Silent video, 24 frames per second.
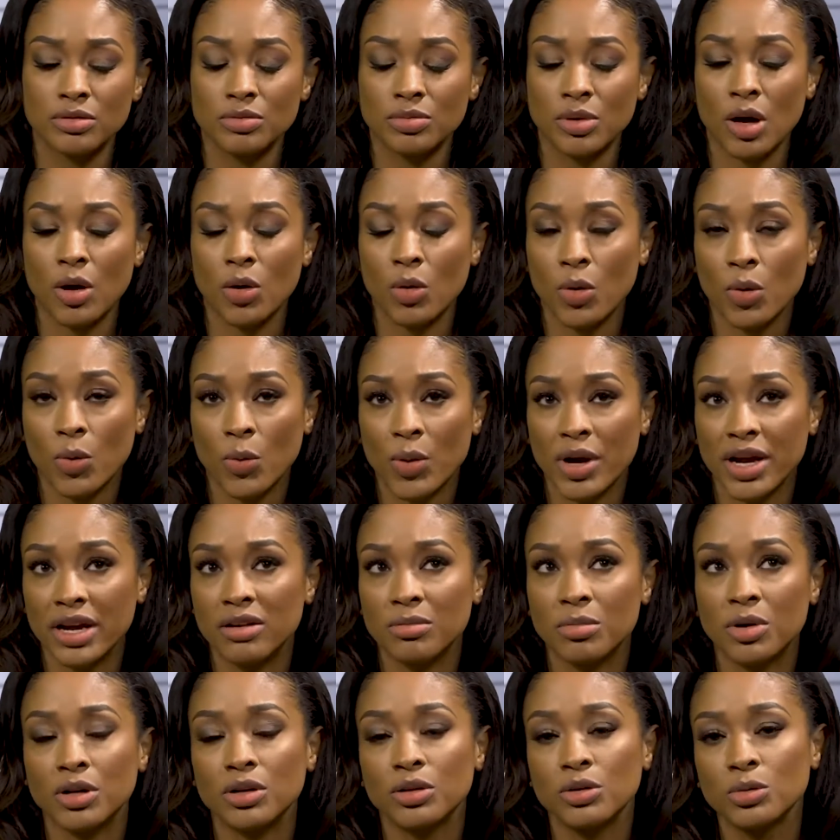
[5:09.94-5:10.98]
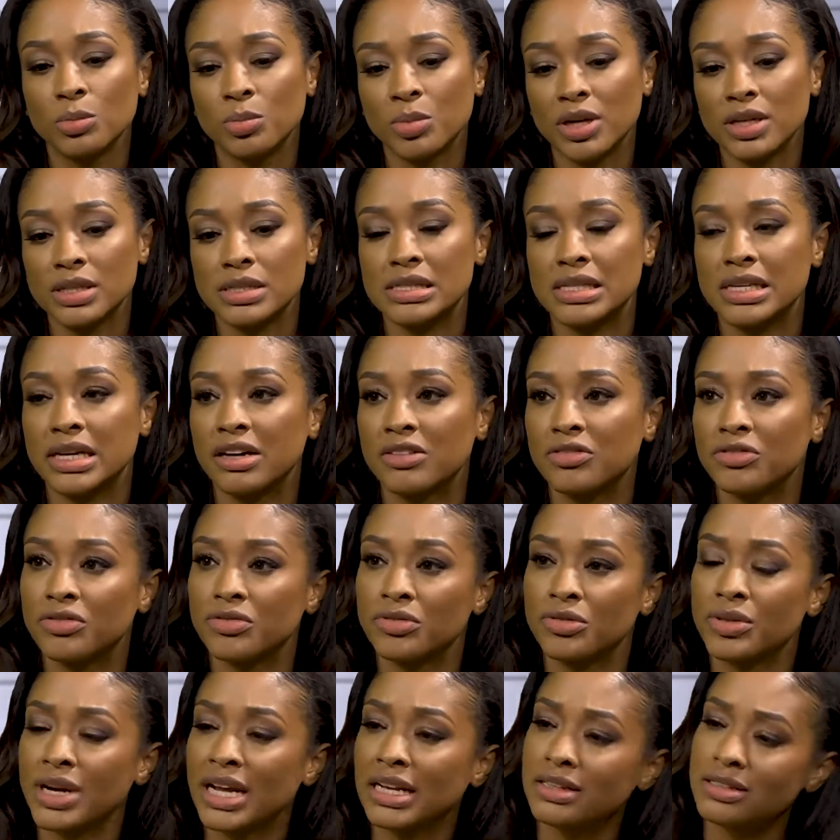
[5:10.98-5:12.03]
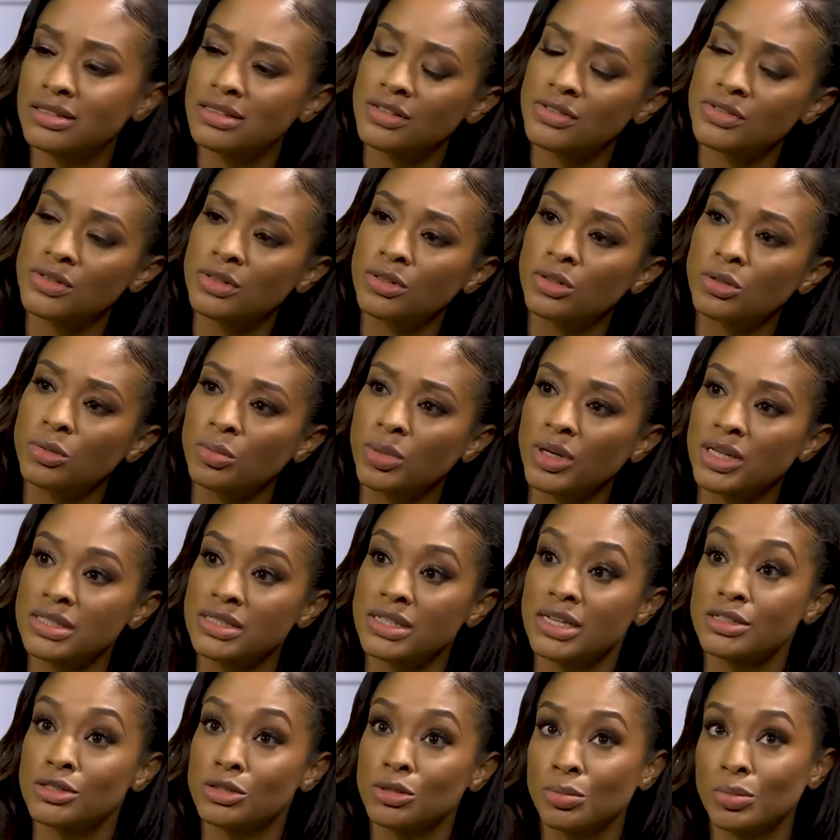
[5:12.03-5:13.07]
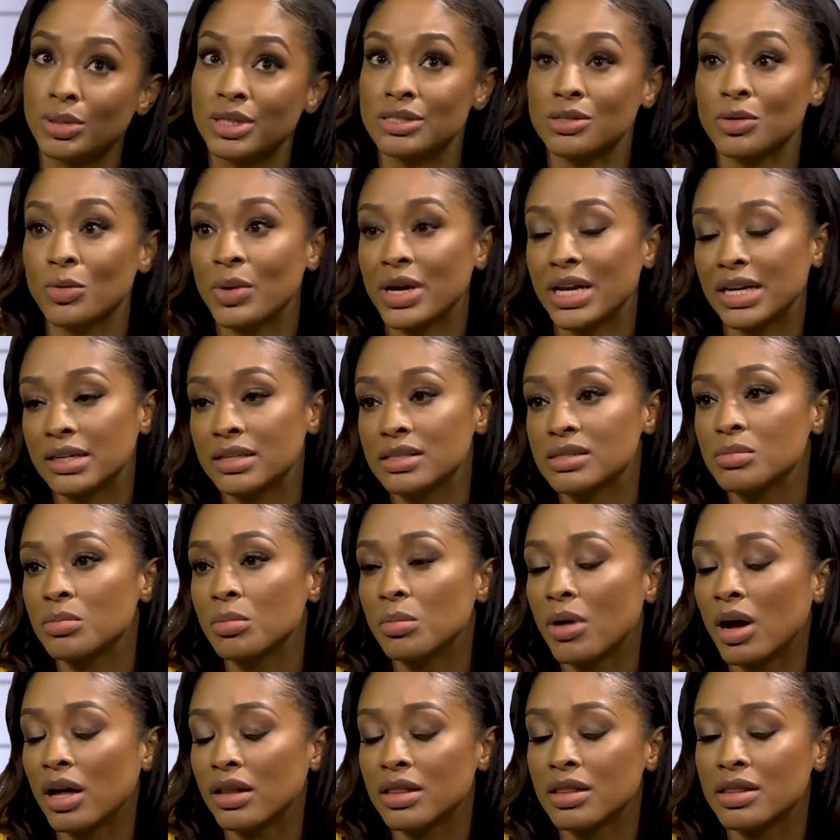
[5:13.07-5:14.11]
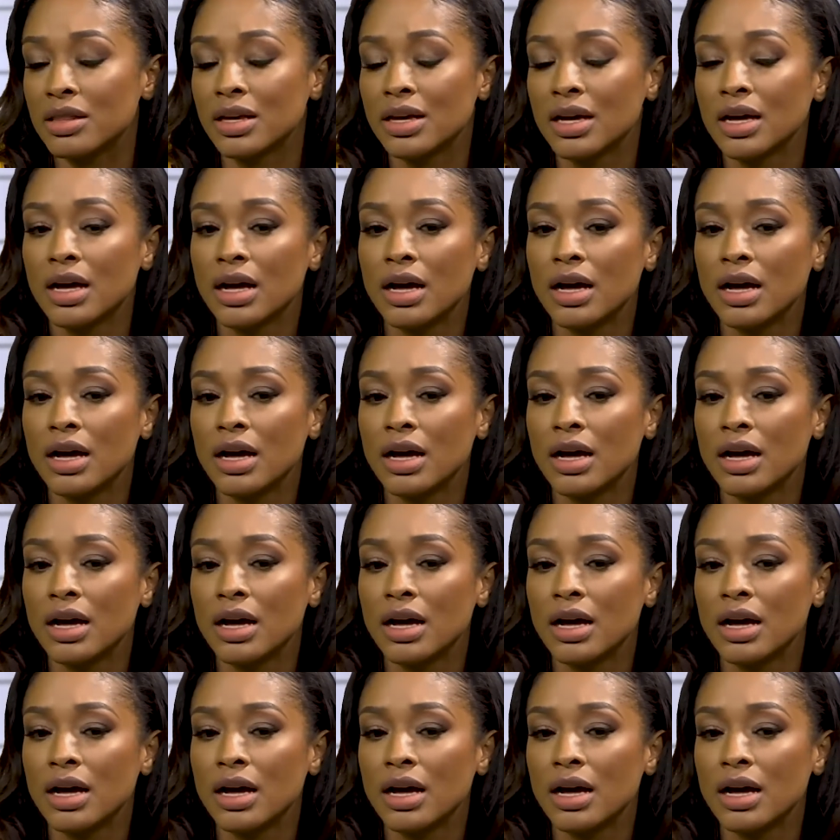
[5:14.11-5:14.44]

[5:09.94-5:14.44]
are aware about lupus. They have relatives with lupus. There's Lupus Awareness Month.